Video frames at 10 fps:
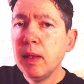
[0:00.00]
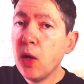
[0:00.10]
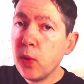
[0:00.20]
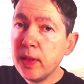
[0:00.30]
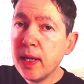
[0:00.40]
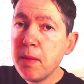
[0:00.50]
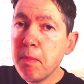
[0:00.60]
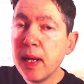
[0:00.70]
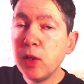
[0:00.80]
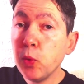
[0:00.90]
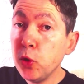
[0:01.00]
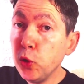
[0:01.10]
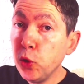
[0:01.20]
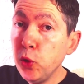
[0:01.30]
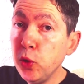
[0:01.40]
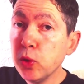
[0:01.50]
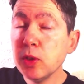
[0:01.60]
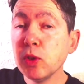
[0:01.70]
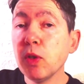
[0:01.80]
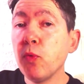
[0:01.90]
Now, with that in mind, when you do use the
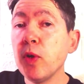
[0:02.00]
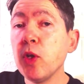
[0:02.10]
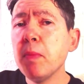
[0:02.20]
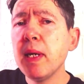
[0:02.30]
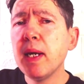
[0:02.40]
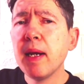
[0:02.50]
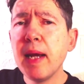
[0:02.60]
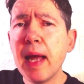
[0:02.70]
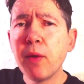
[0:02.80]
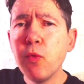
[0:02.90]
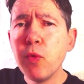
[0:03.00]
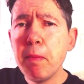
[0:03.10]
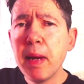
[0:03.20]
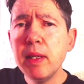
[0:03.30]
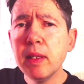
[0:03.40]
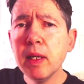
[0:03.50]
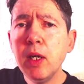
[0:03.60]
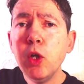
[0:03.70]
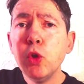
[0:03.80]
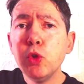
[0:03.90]
software, you may get a nagging reminder
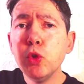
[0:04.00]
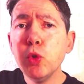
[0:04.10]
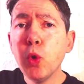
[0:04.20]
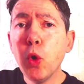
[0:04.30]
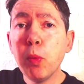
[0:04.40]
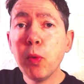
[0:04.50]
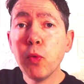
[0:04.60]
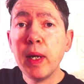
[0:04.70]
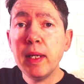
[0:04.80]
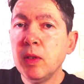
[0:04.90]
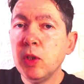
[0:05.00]
to upgrade.